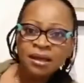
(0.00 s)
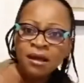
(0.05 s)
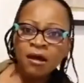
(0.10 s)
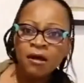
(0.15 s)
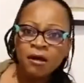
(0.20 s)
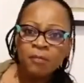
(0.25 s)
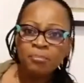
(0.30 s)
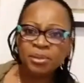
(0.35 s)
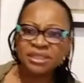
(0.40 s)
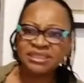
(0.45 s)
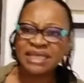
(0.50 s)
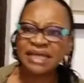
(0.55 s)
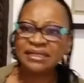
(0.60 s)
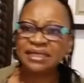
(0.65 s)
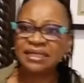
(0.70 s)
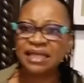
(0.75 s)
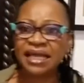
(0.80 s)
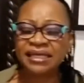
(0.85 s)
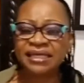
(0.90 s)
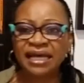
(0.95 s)
pretending
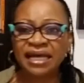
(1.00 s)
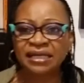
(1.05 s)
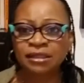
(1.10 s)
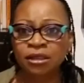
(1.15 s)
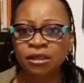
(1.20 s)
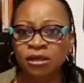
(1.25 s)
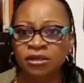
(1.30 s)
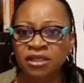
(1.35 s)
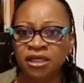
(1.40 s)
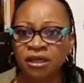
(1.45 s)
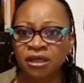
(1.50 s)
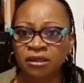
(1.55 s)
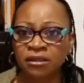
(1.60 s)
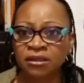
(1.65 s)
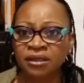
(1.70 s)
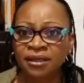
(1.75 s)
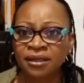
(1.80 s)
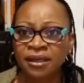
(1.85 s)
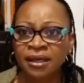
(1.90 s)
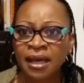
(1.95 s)
like he had clothing on.
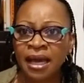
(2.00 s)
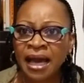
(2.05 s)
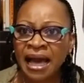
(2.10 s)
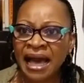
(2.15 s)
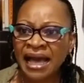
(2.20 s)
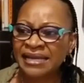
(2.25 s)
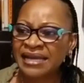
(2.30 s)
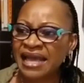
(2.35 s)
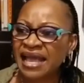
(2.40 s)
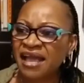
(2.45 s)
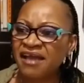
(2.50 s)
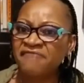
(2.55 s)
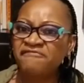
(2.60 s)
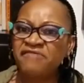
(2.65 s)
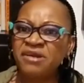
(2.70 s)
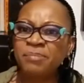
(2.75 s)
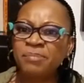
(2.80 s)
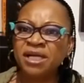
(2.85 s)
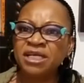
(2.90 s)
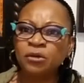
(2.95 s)
And
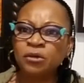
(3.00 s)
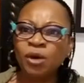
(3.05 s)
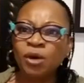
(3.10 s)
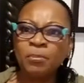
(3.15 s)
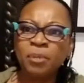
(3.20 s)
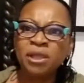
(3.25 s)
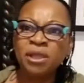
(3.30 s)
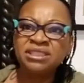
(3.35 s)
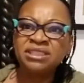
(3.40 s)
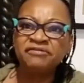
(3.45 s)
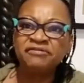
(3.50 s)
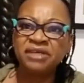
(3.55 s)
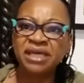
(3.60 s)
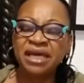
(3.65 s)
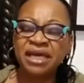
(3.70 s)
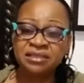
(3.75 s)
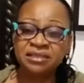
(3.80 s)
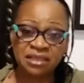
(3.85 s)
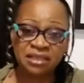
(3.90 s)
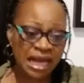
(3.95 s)
everybody were
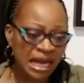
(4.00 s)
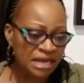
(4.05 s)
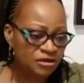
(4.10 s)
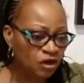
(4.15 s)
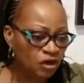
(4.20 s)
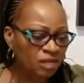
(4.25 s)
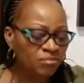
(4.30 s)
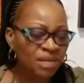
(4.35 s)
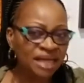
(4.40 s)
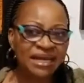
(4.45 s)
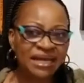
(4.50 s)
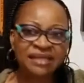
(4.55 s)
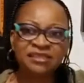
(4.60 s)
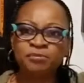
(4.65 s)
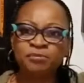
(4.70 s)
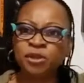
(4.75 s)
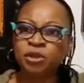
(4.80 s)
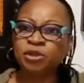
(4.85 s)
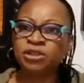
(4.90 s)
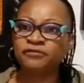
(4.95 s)
pontificating, your agbada is
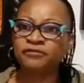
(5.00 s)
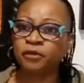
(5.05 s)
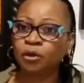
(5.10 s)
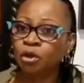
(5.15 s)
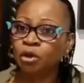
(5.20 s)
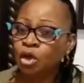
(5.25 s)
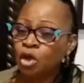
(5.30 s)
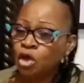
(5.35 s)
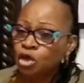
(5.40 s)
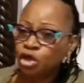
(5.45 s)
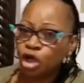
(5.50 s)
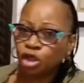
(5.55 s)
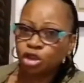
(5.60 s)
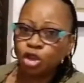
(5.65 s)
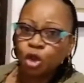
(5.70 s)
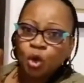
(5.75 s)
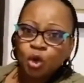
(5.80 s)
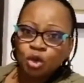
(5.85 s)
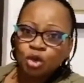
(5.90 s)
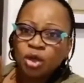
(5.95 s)
beautiful. Your
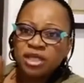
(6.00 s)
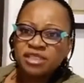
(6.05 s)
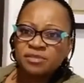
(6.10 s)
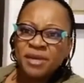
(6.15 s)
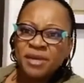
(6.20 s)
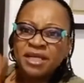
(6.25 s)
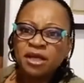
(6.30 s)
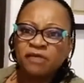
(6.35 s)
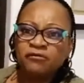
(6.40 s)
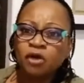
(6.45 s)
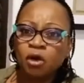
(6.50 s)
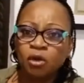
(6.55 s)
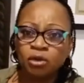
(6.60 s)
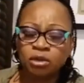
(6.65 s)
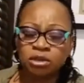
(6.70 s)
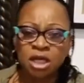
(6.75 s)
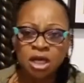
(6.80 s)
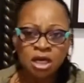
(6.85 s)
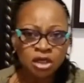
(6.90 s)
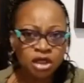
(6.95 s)
shokoto is made of
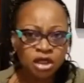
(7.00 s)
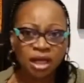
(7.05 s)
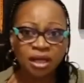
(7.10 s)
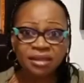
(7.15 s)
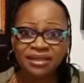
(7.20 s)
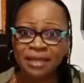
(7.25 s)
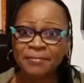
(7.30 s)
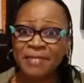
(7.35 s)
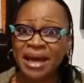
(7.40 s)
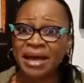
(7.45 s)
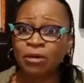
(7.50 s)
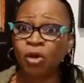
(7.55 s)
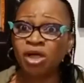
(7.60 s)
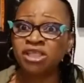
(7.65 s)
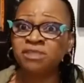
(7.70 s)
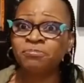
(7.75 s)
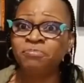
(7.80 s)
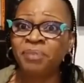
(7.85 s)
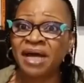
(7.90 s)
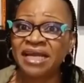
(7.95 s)
gold. The man
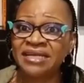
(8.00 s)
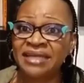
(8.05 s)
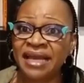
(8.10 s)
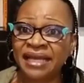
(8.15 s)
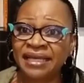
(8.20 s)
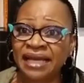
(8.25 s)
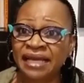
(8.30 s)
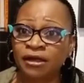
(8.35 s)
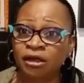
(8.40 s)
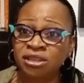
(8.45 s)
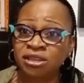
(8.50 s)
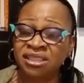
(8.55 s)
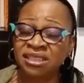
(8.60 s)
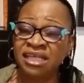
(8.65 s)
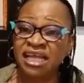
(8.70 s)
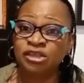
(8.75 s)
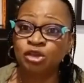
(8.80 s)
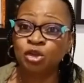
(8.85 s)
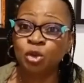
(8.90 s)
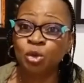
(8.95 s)
was butt naked until a
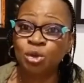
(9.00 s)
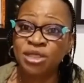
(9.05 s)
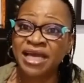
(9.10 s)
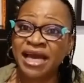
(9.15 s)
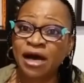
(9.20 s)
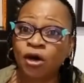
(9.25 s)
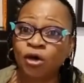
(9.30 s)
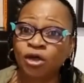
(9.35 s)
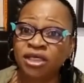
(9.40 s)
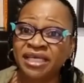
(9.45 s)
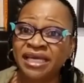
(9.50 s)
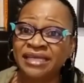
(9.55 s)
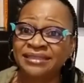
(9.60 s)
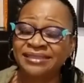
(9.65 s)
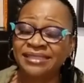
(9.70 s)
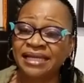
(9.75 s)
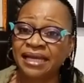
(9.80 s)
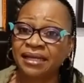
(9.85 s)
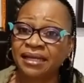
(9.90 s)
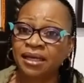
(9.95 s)
2-year-old kid
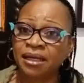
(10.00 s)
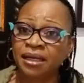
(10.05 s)
said,